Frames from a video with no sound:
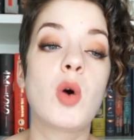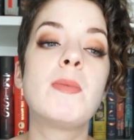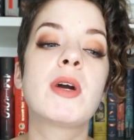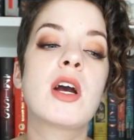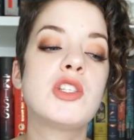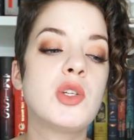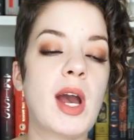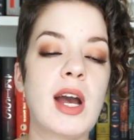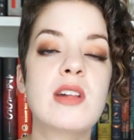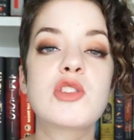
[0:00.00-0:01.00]
And because you
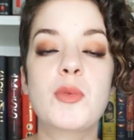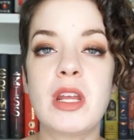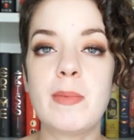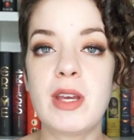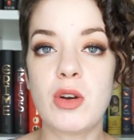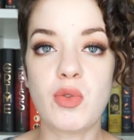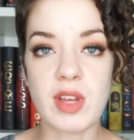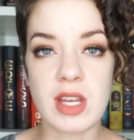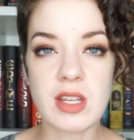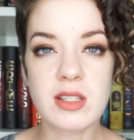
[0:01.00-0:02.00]
had so many
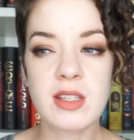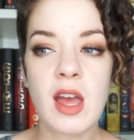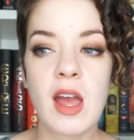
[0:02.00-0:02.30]
POVs,